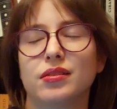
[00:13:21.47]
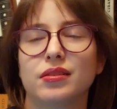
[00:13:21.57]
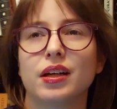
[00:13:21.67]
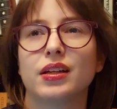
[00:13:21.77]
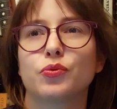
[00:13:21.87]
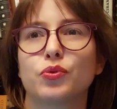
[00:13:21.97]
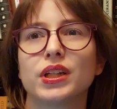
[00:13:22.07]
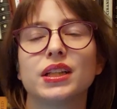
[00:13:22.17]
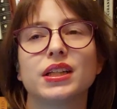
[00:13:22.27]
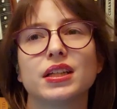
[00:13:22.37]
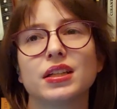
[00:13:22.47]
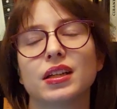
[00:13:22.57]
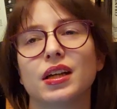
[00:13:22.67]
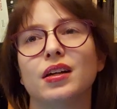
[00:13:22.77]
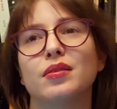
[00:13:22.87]
like
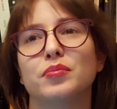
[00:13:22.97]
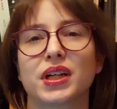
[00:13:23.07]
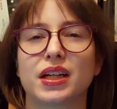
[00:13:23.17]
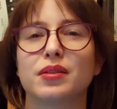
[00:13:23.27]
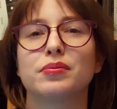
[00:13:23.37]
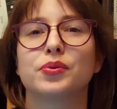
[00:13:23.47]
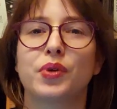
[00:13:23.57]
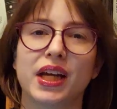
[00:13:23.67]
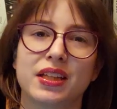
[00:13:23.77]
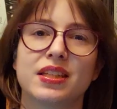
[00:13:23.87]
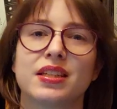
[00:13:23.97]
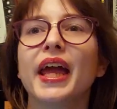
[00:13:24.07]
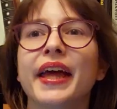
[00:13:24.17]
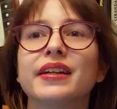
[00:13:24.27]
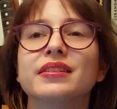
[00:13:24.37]
really, macabre, right?
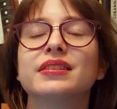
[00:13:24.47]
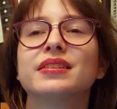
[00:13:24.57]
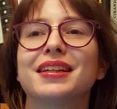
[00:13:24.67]
And